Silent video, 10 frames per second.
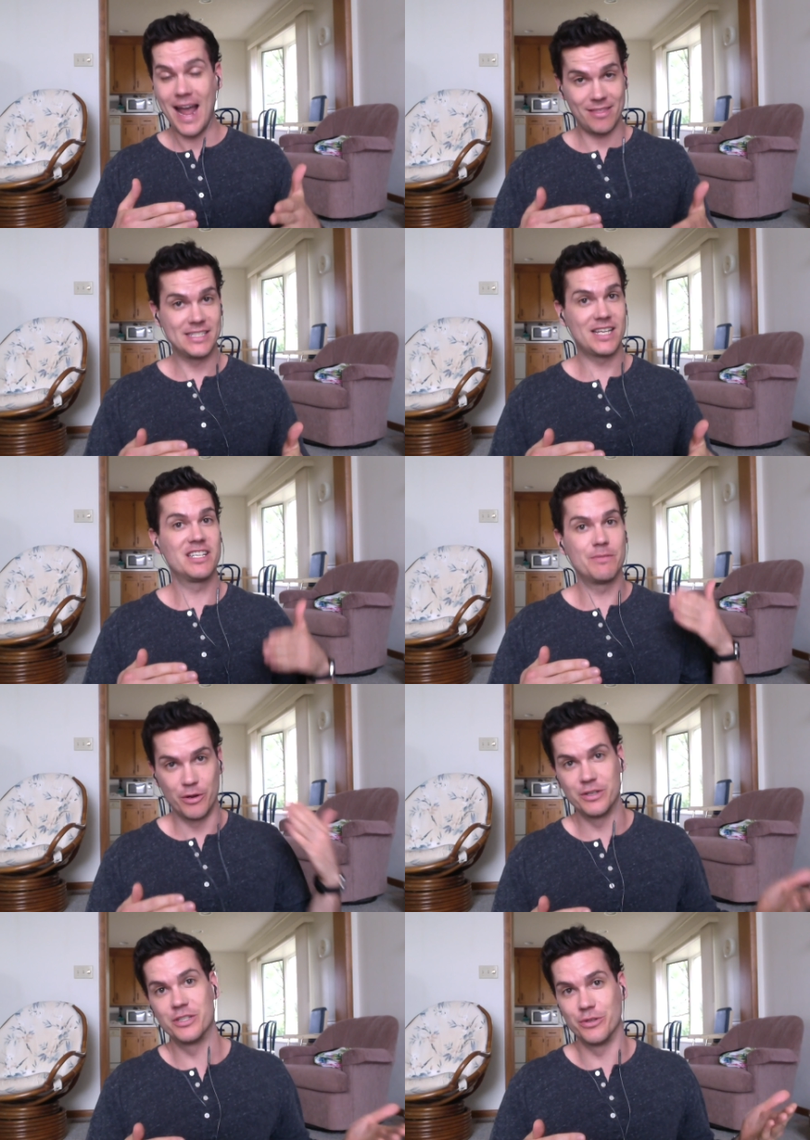athletes I've
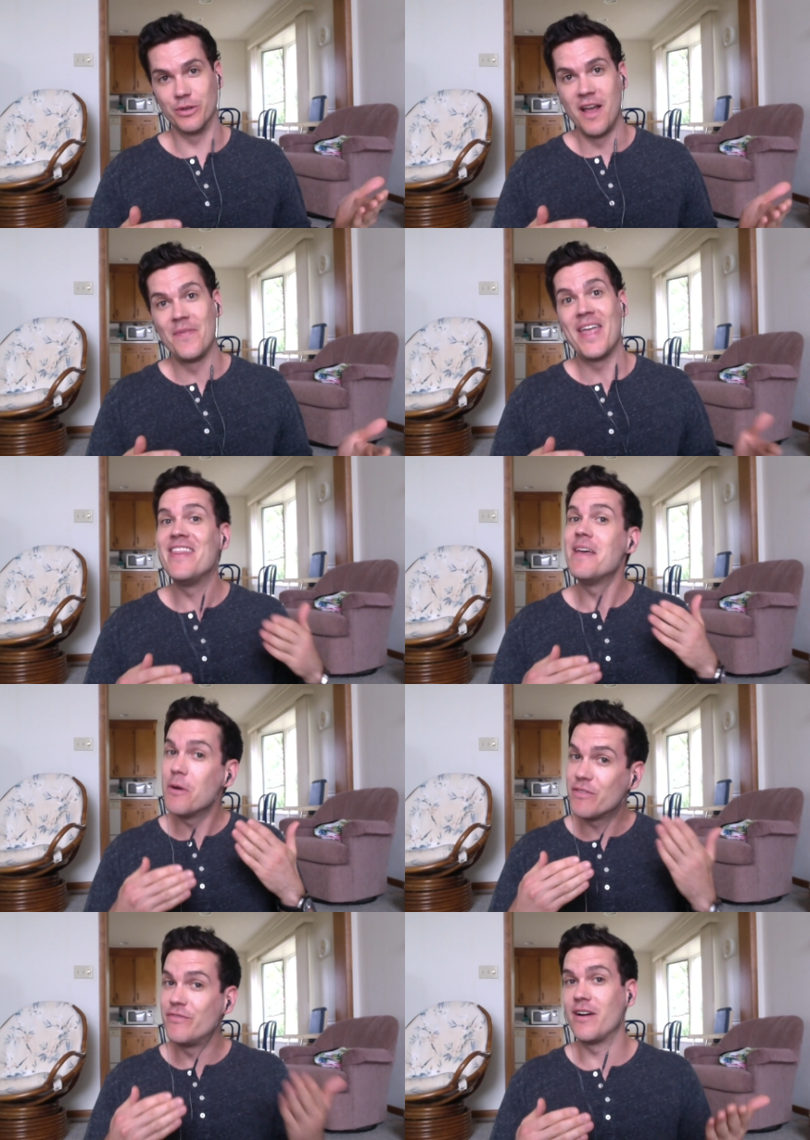spoken to, and they're
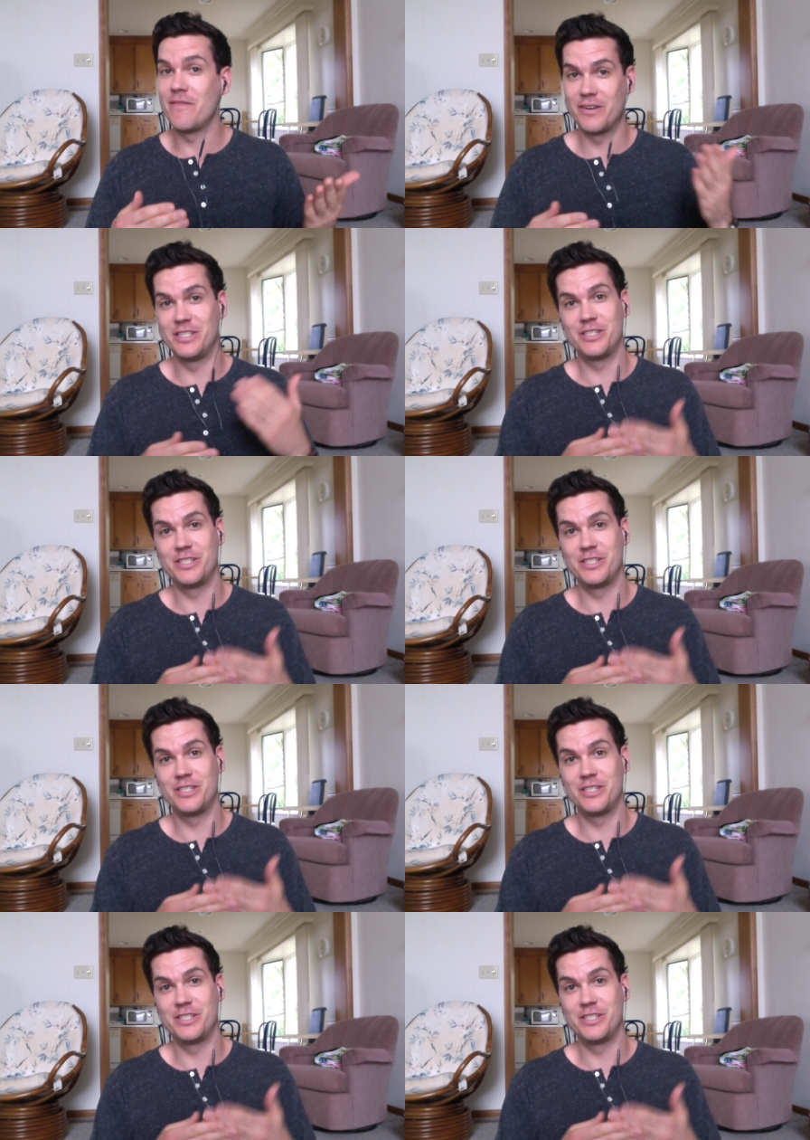both very, very